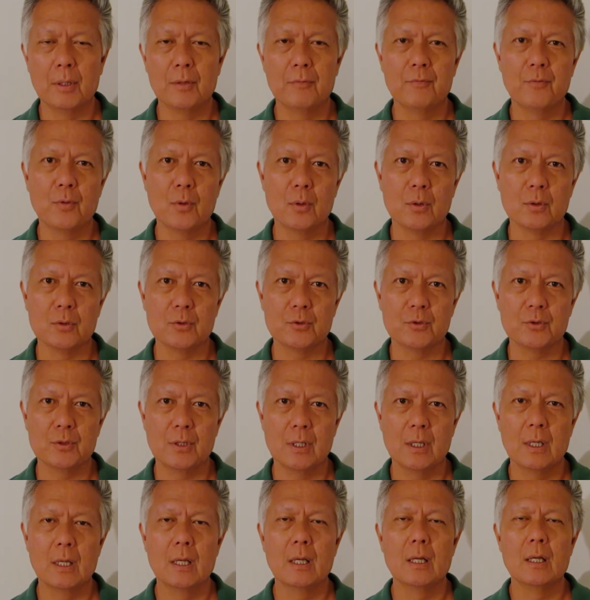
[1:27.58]
But
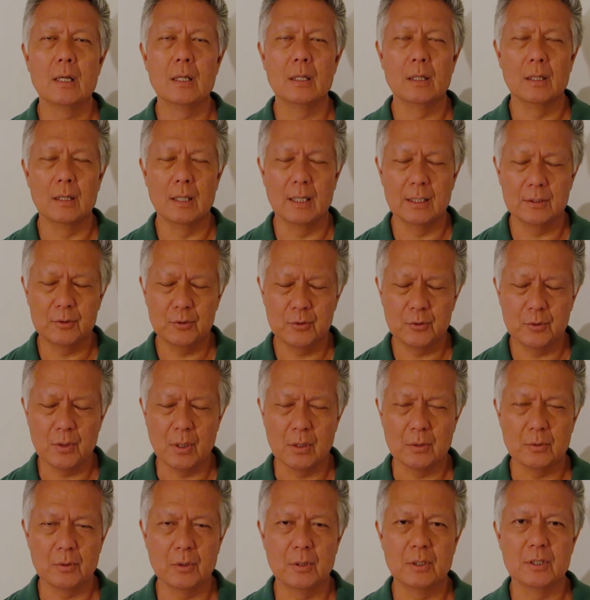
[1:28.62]
first, let's
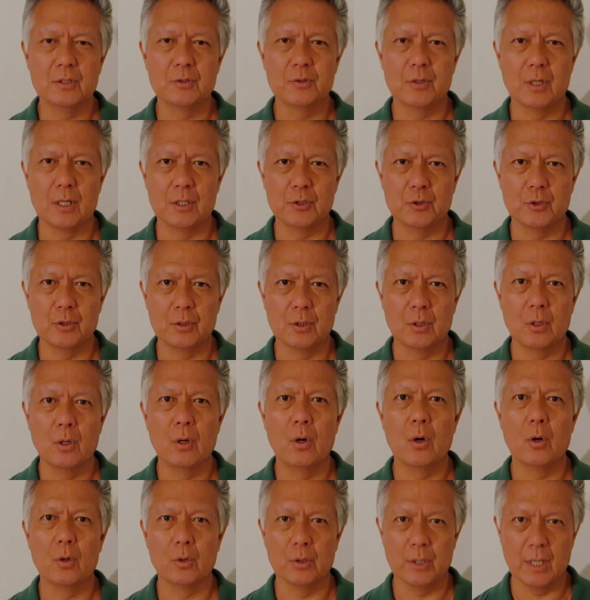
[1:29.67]
start the discussion
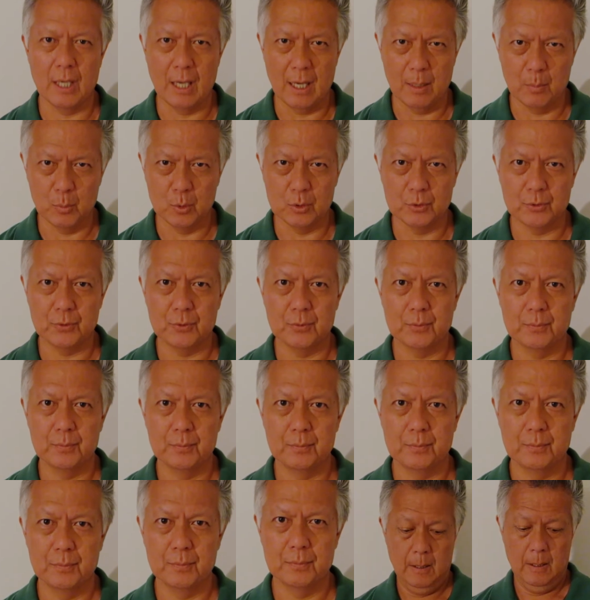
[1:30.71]
on cameras.
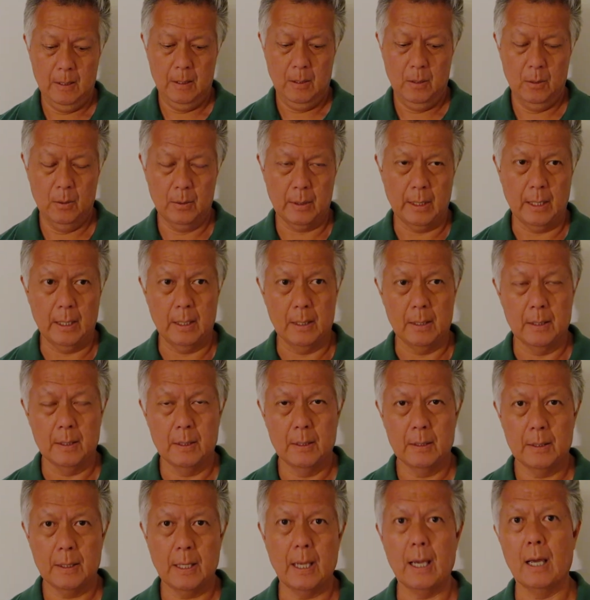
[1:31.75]
Okay,
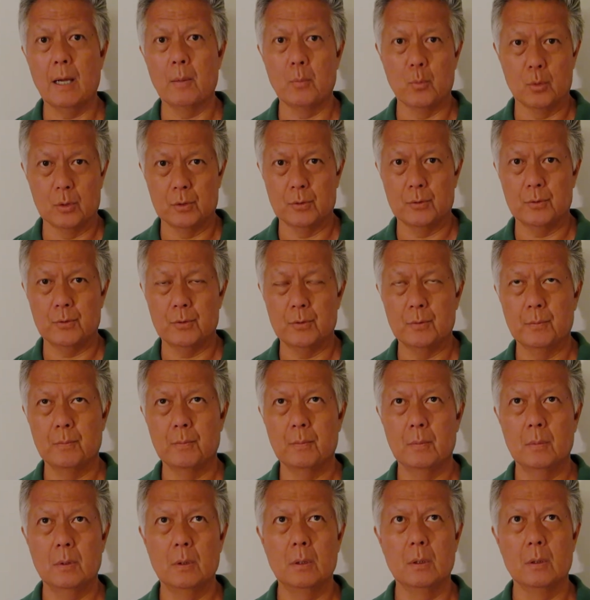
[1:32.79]
cameras.
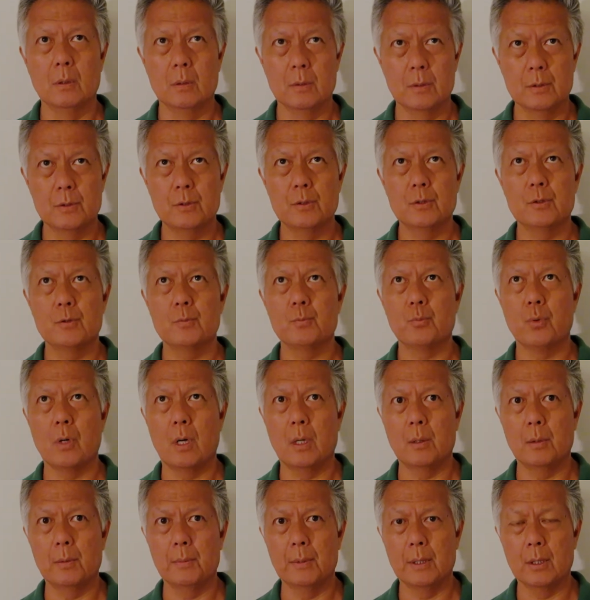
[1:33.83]
You know, this is
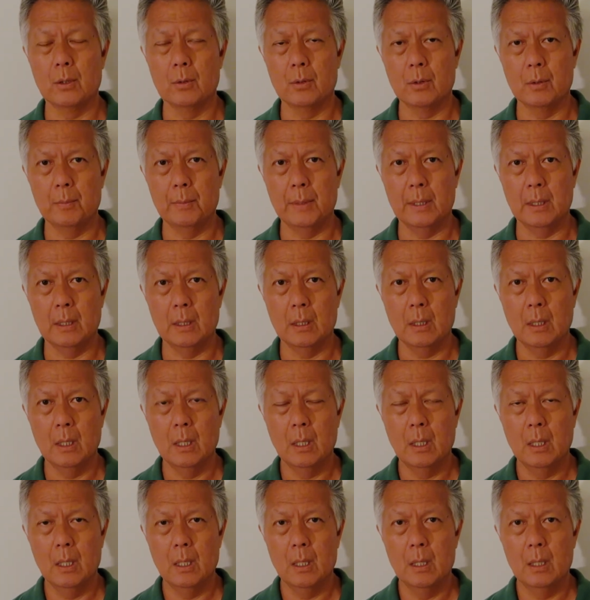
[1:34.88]
probably going to be
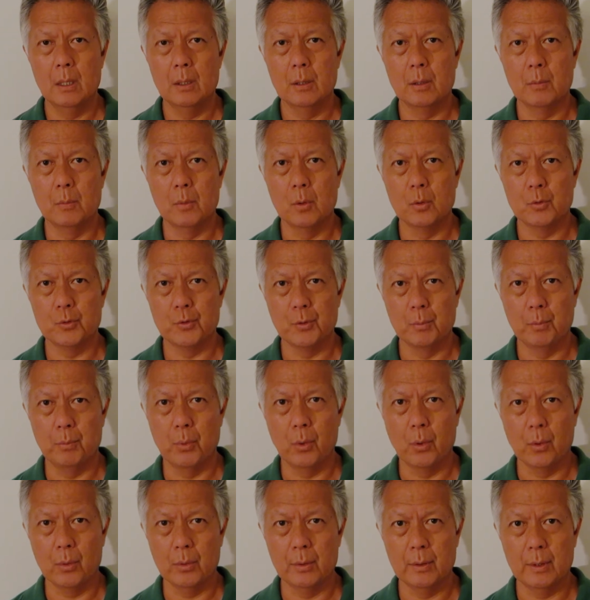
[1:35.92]
the most
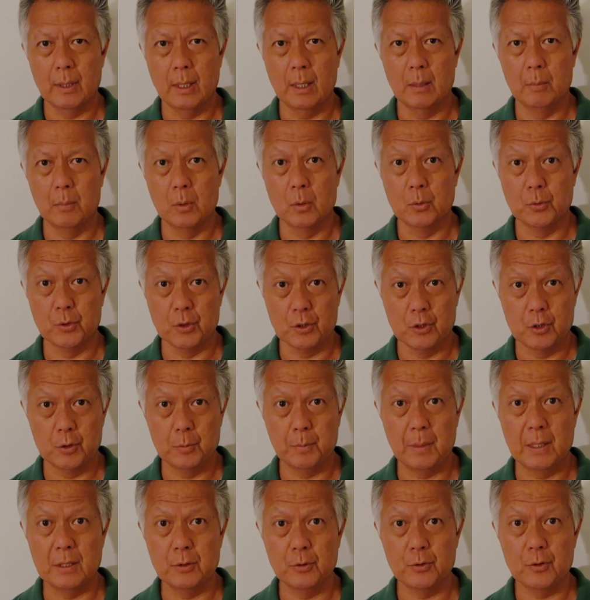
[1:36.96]
important and most
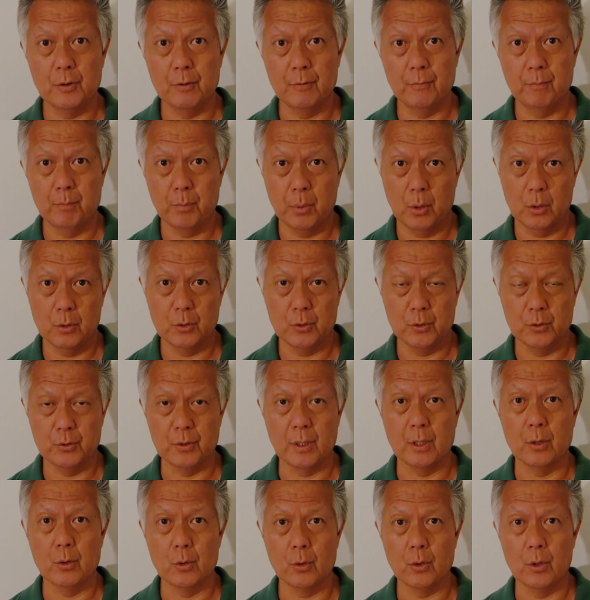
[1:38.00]
expensive purchase
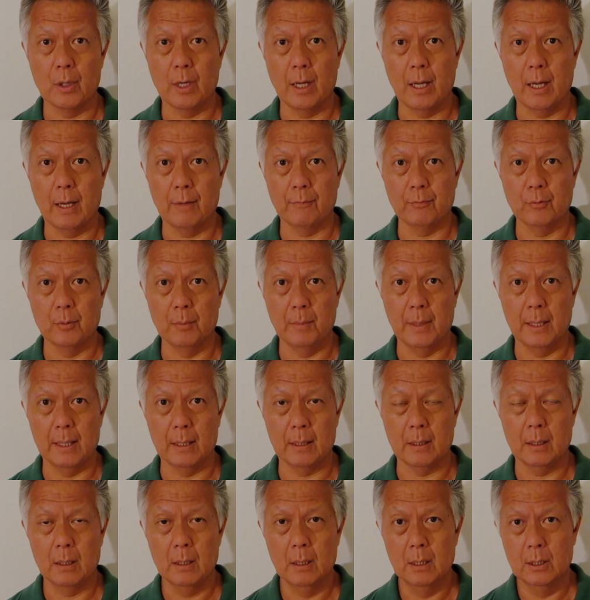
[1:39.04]
that you're going to have to
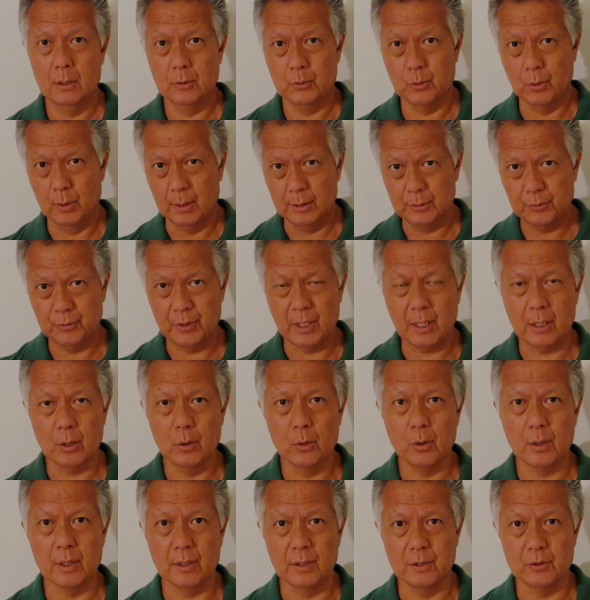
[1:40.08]
make. So let's take a
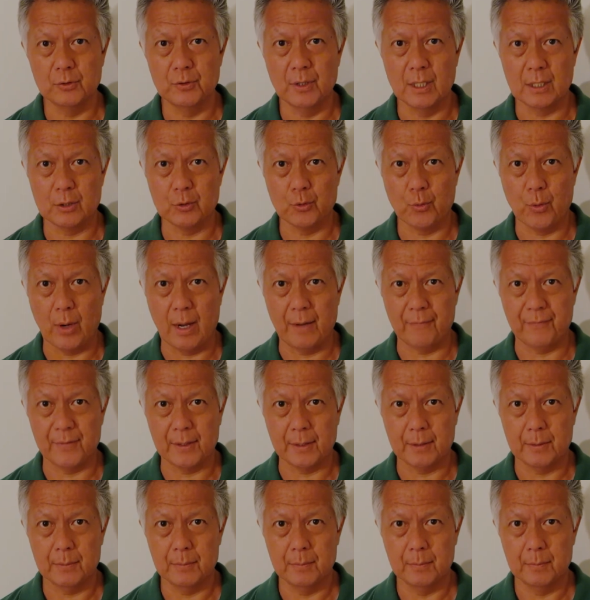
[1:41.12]
look at this next graphic.